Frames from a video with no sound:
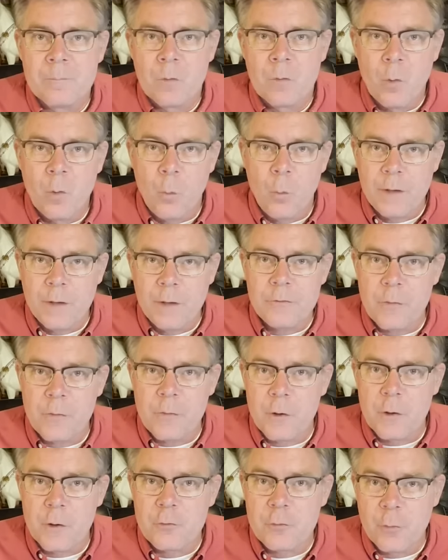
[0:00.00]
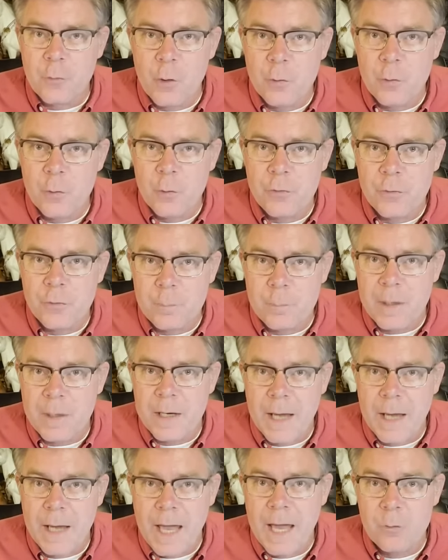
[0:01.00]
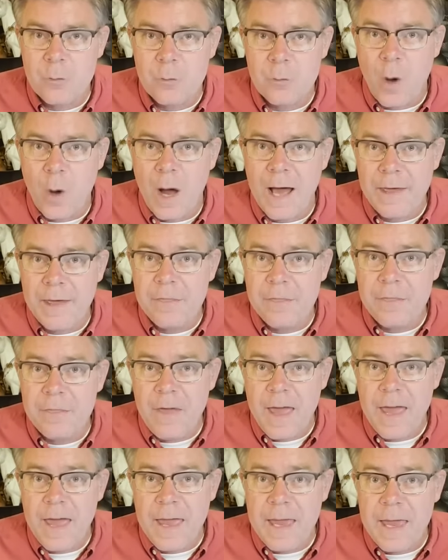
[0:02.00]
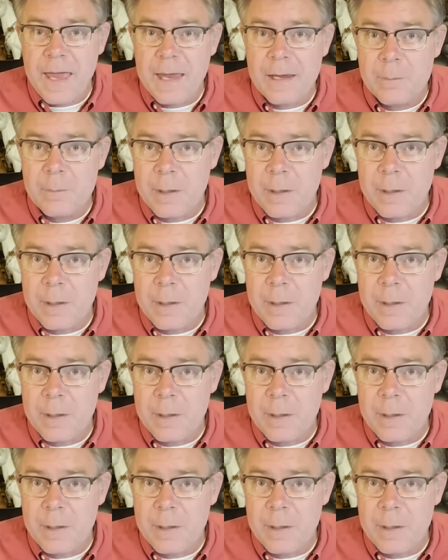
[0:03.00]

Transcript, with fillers: What's the truth behind why they,